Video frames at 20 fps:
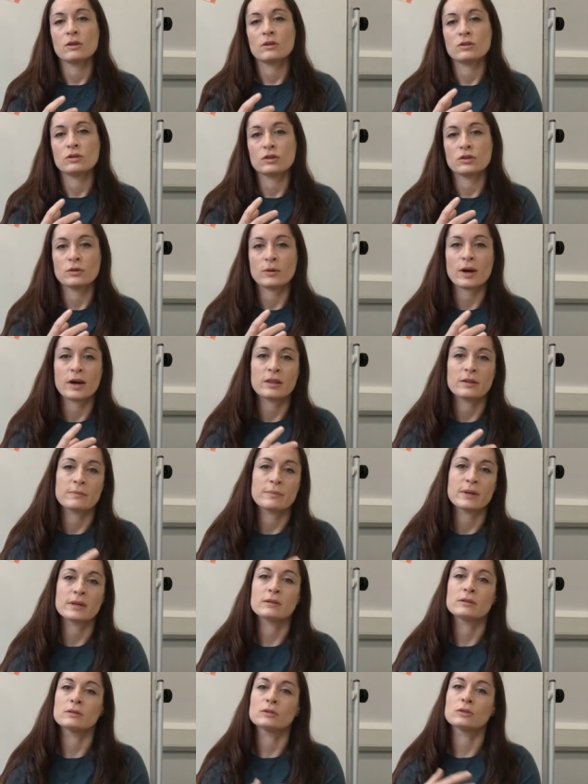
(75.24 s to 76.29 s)
to either
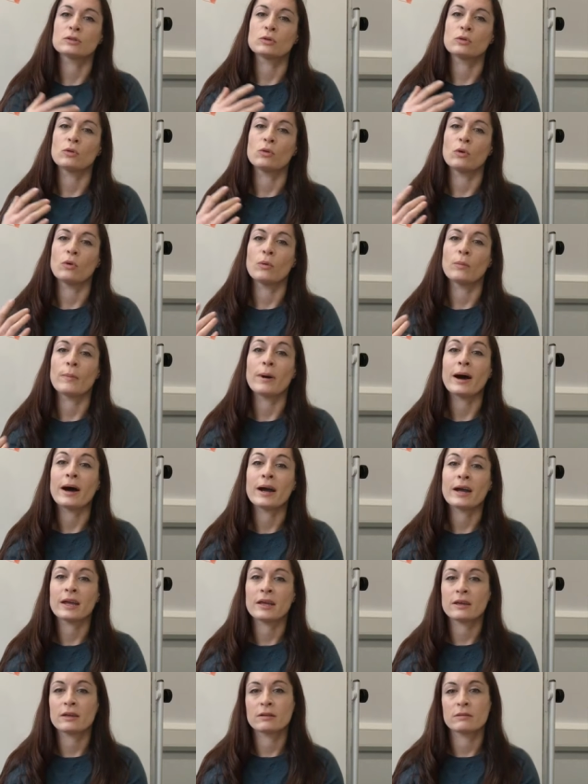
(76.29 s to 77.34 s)
build or
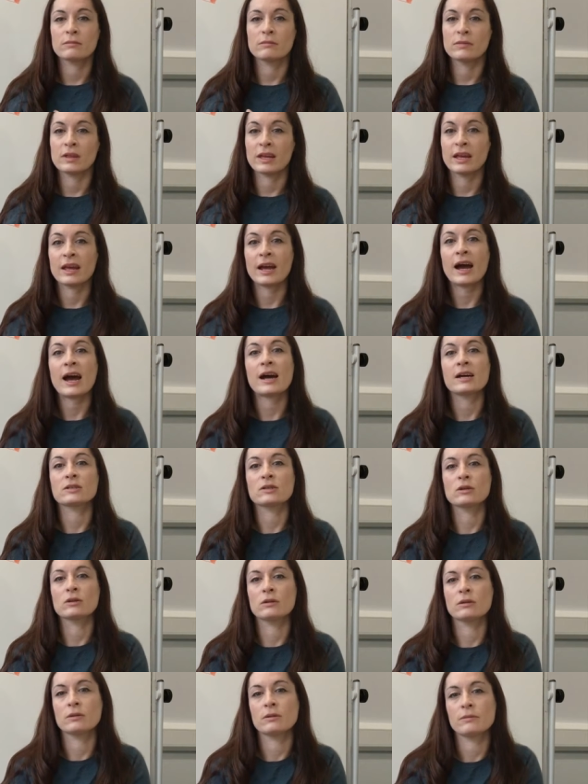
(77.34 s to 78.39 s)
buy the
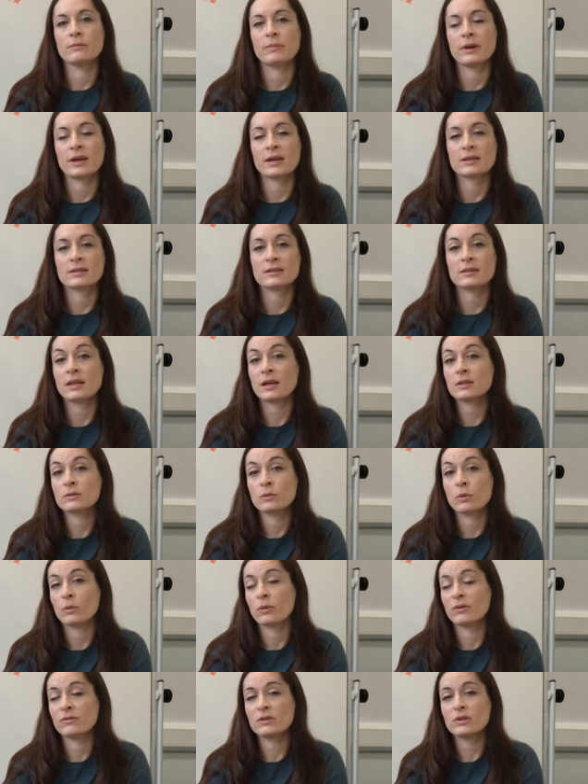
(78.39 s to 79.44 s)
add-on bits, and that's
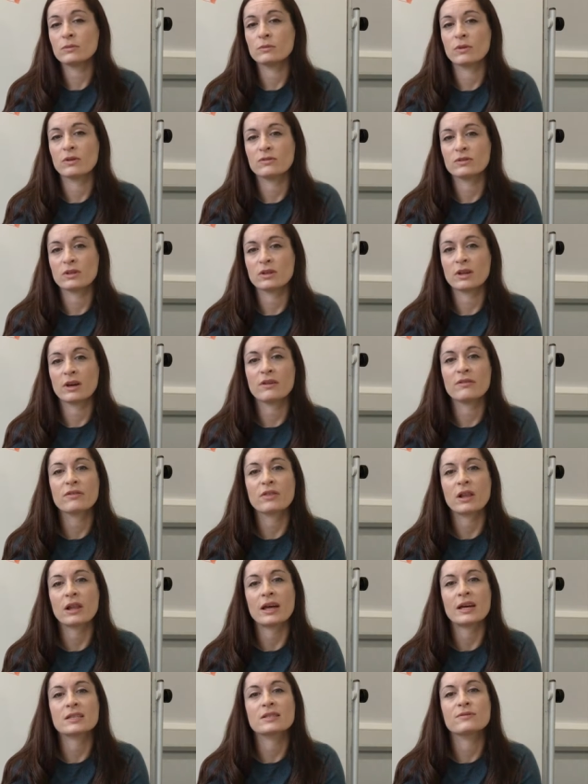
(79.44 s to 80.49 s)
what we've done. We've done that for
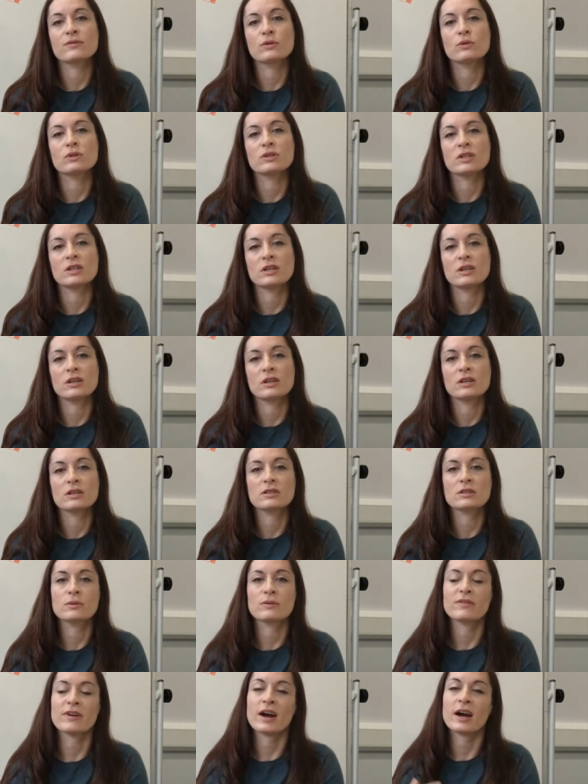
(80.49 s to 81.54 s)
the last 14 years.
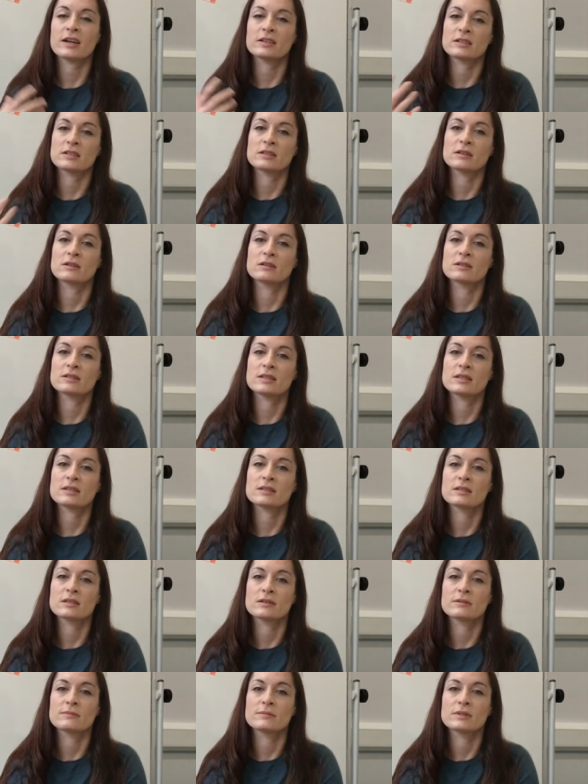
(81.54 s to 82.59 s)
We've added on
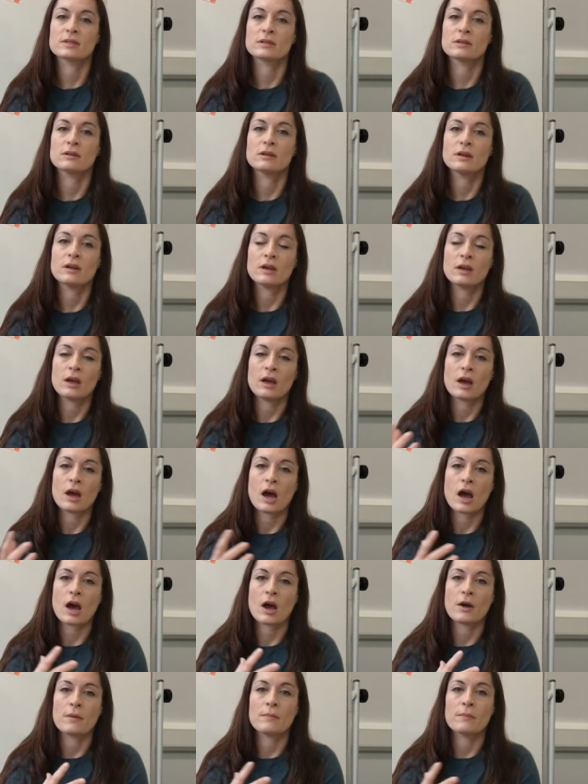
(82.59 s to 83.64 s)
systems
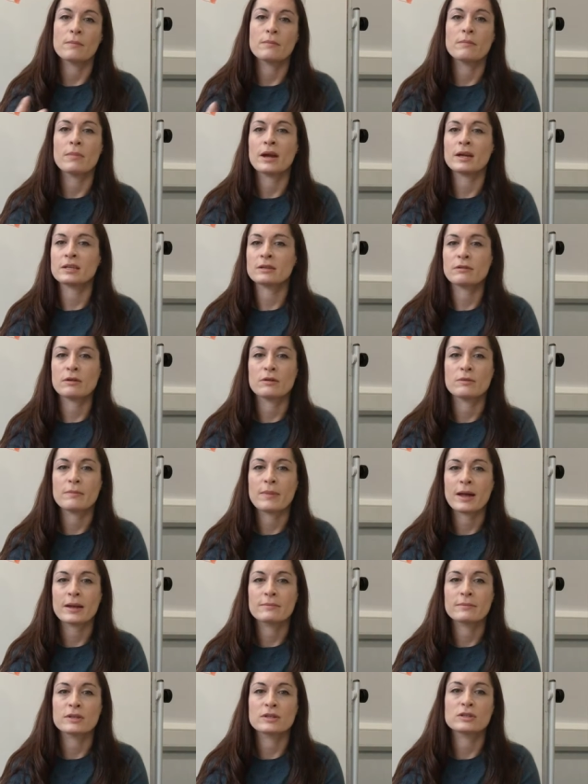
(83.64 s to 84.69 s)
and made our own
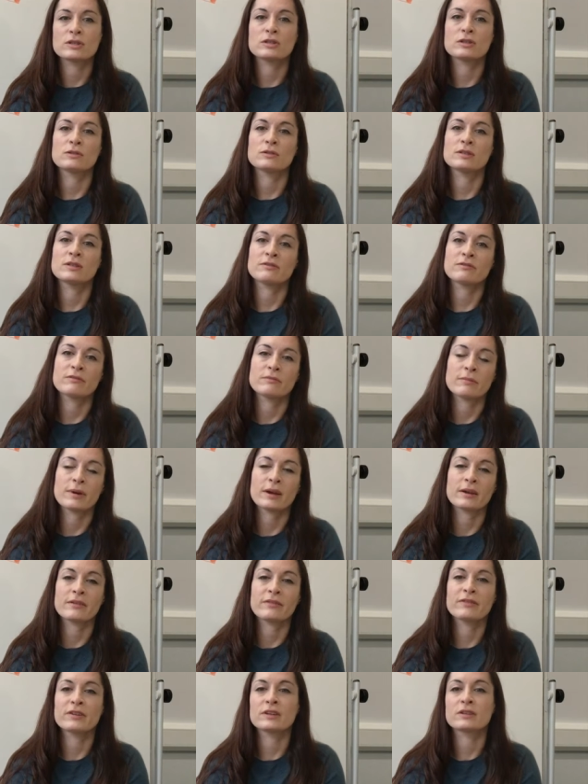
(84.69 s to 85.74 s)
amendments, used different
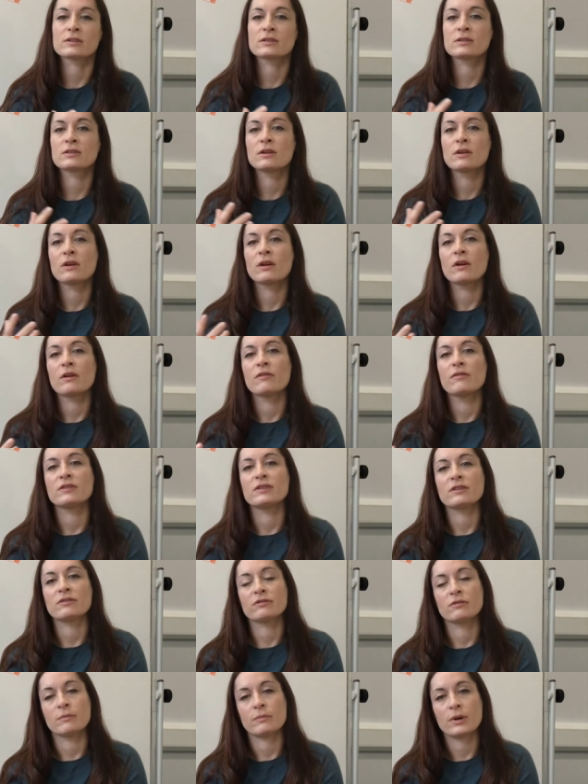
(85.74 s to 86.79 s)
Banner fields for
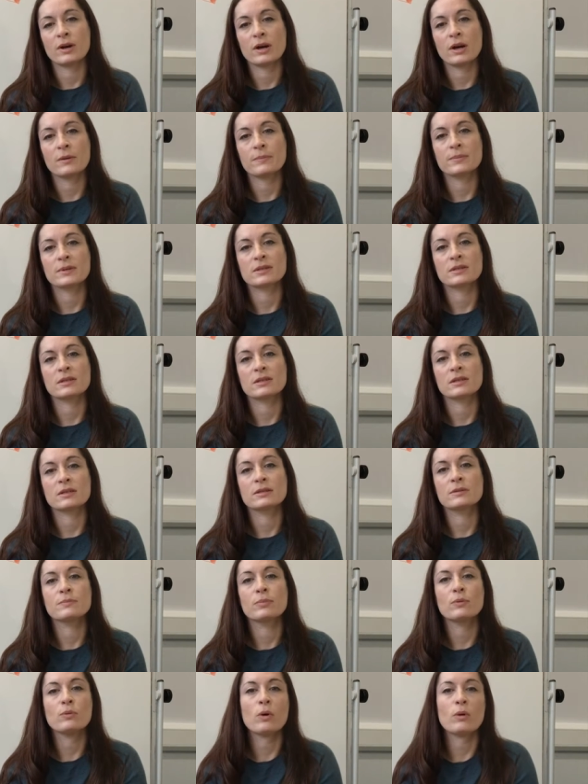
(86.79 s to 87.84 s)
different
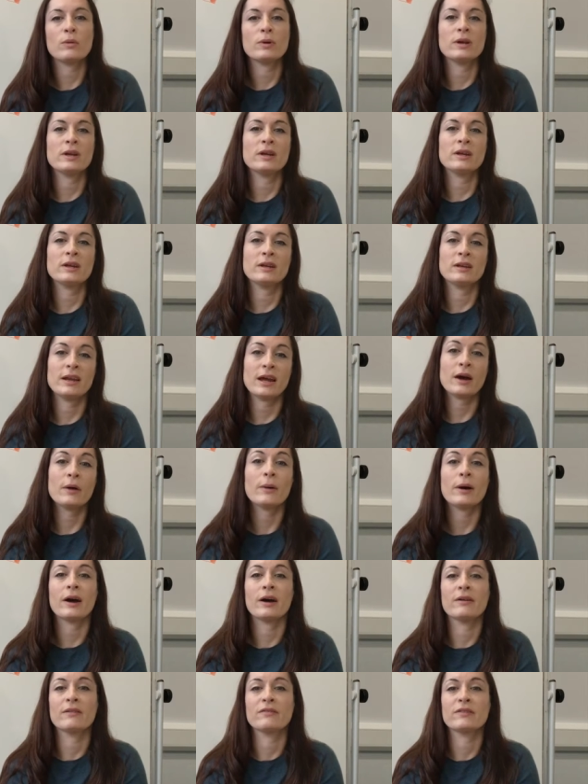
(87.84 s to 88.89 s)
purposes, but what we now
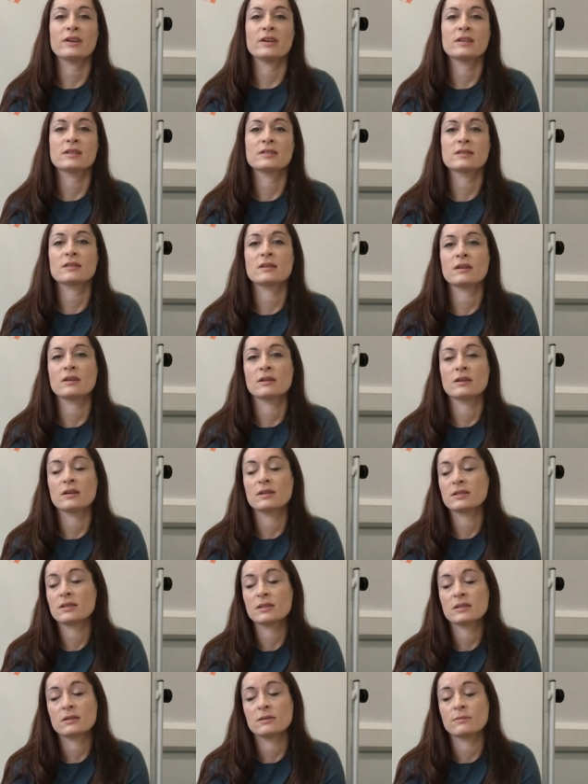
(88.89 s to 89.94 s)
have is a
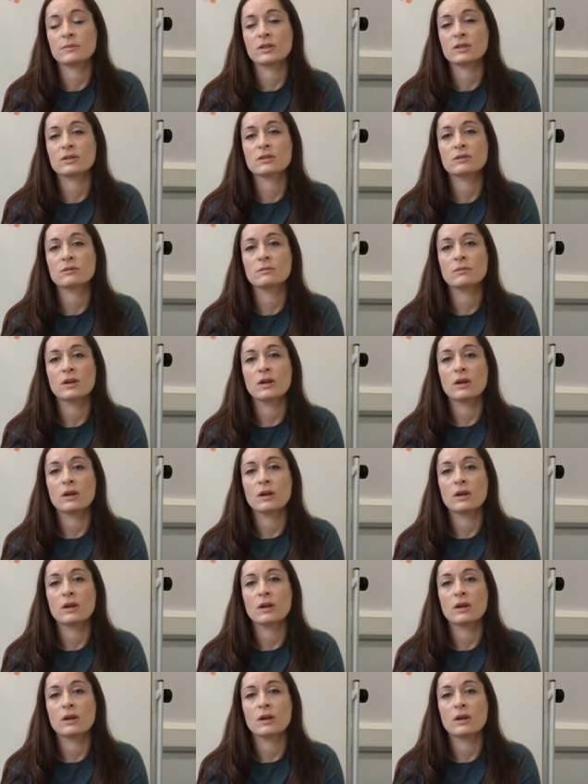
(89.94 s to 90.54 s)
system that's